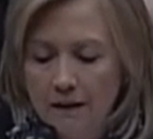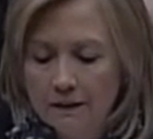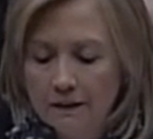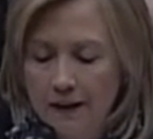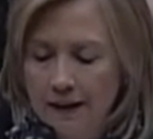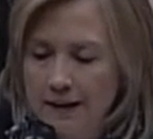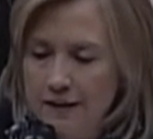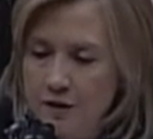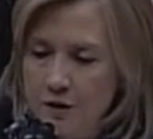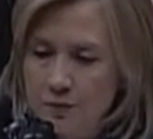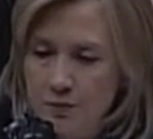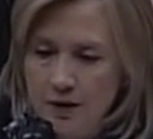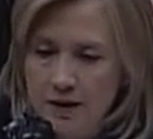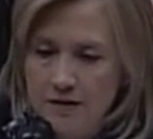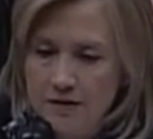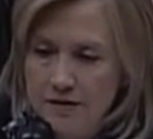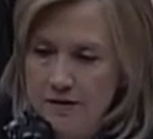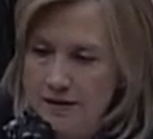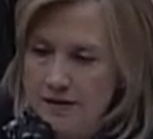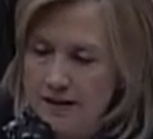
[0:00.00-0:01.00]
they
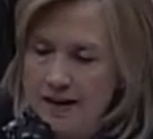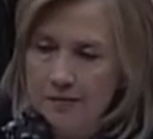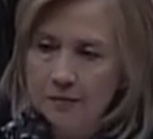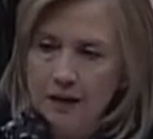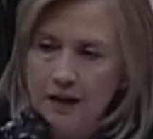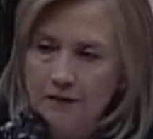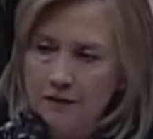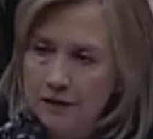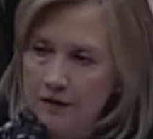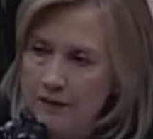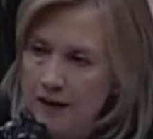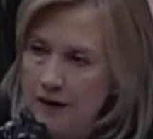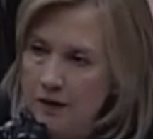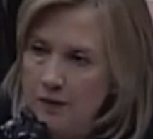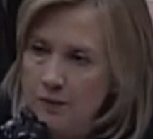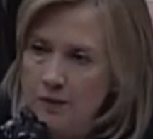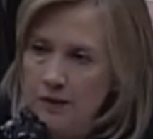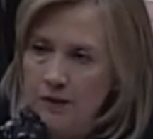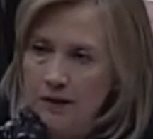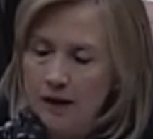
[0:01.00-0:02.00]
expressed the same level of
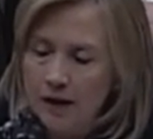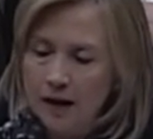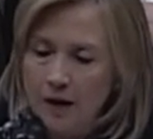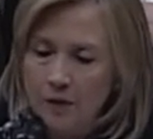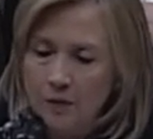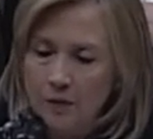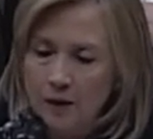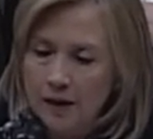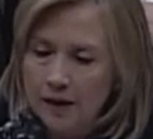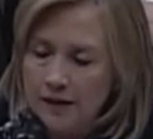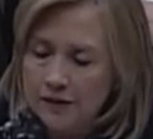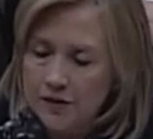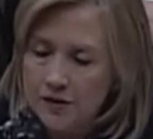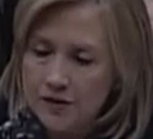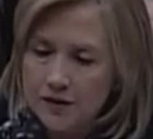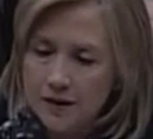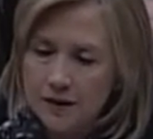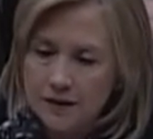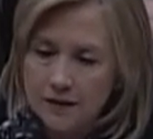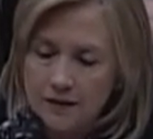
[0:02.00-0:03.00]

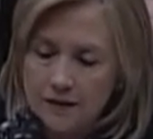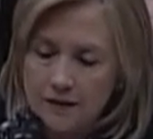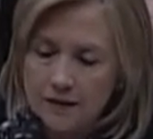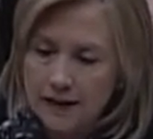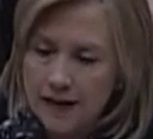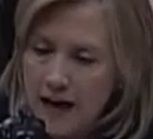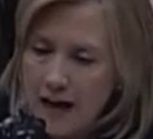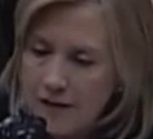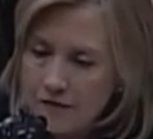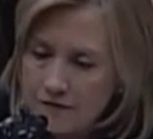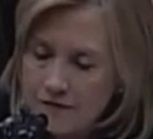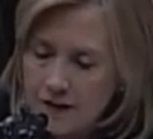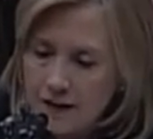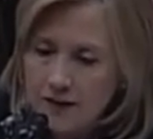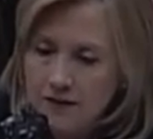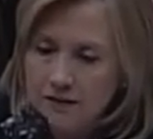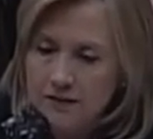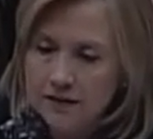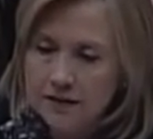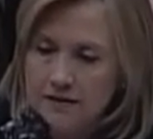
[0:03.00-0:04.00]
outrage that I
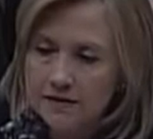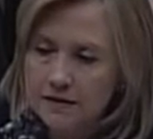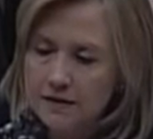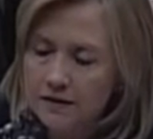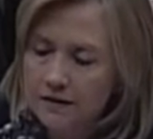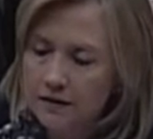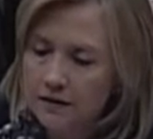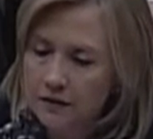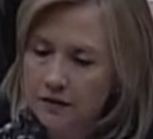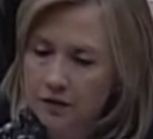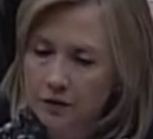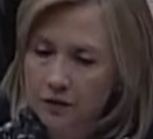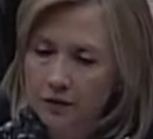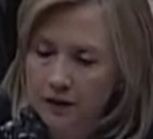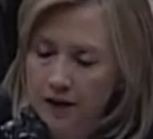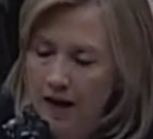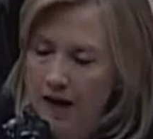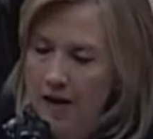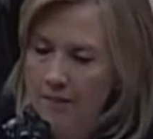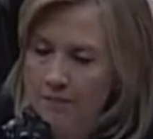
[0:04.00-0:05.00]
felt. They said that,
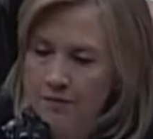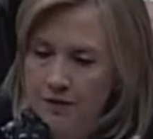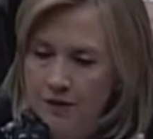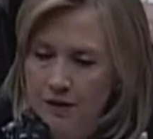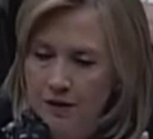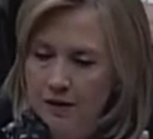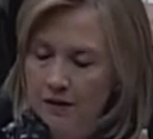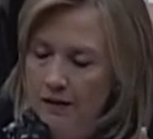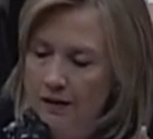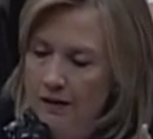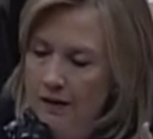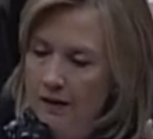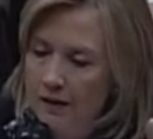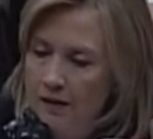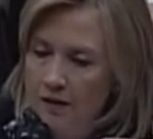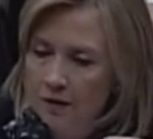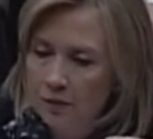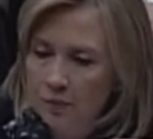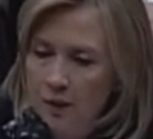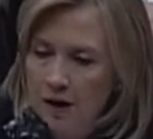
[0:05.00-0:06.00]
the Copts are,
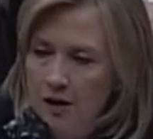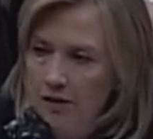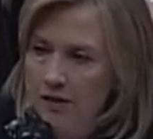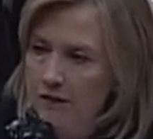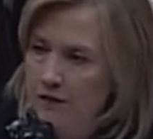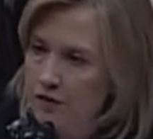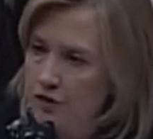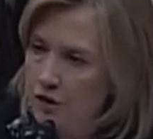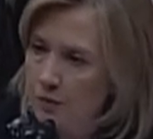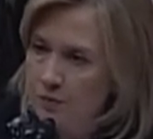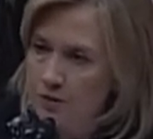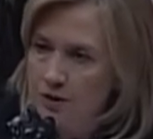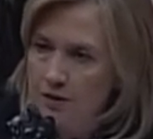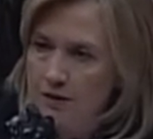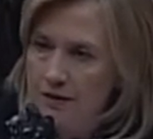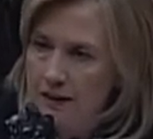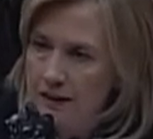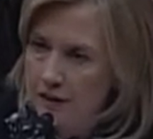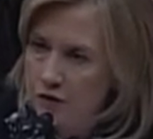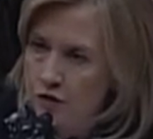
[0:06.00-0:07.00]
part of
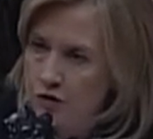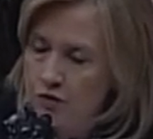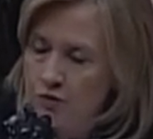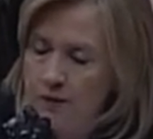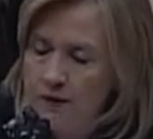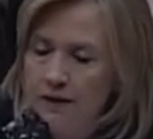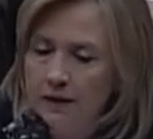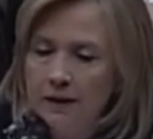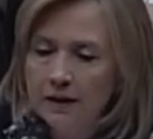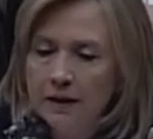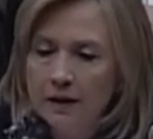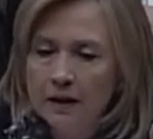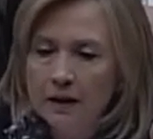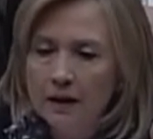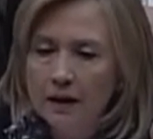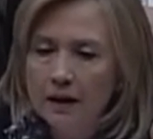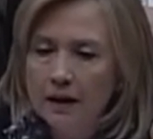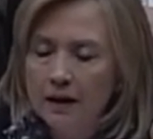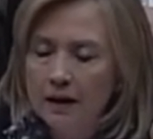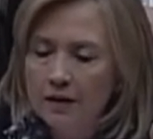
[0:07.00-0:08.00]
Egyptian history.
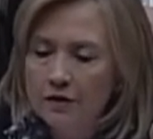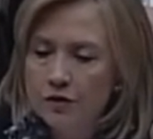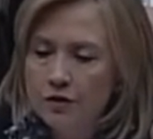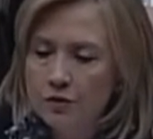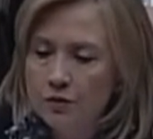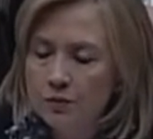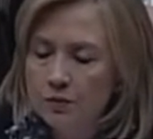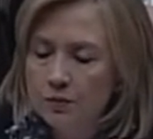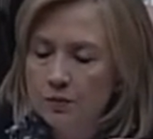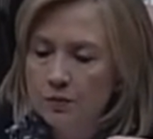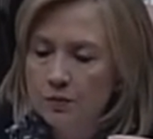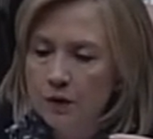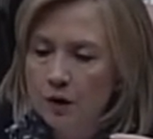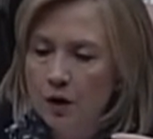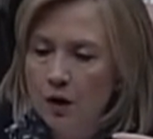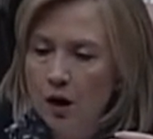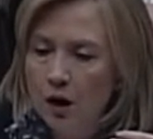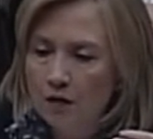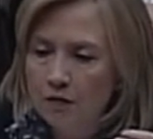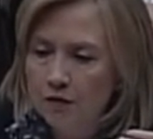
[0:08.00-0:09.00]
As you
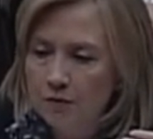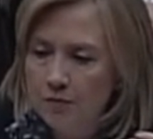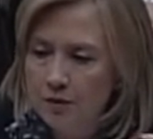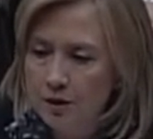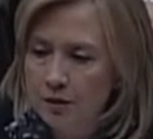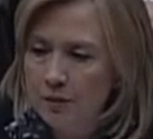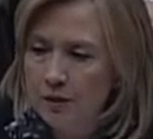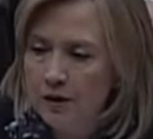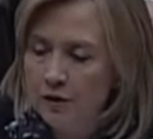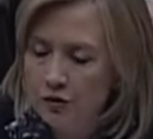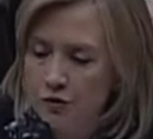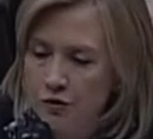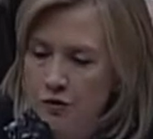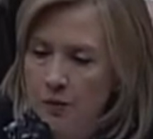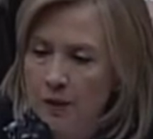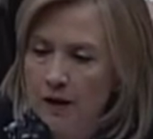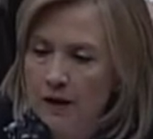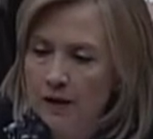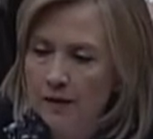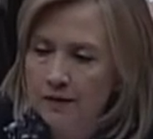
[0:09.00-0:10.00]
recall from Tahrir
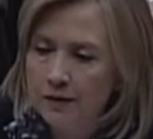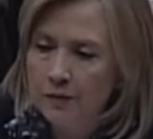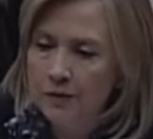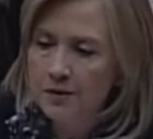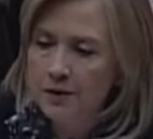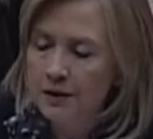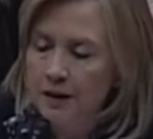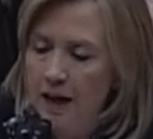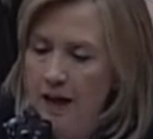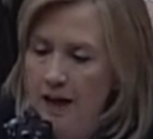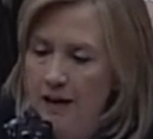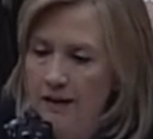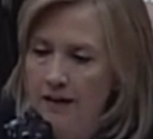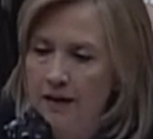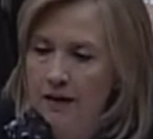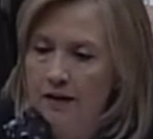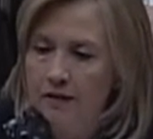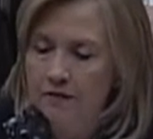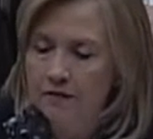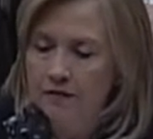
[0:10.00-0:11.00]
Square, there was a lot
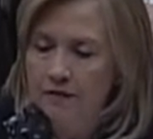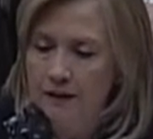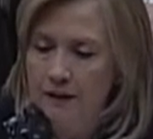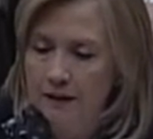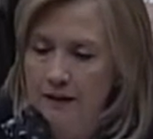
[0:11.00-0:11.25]
of